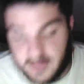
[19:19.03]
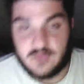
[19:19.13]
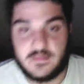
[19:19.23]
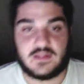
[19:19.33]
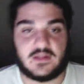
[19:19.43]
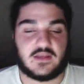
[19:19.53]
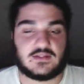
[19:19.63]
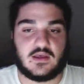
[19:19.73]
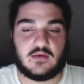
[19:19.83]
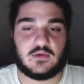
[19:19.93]
you mean the
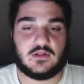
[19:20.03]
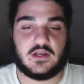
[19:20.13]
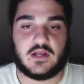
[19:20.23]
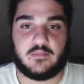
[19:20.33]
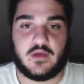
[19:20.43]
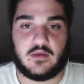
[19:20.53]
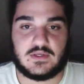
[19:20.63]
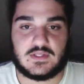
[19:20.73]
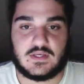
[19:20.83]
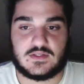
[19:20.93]
next upcoming
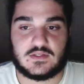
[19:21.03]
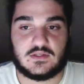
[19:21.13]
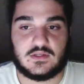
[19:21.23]
season.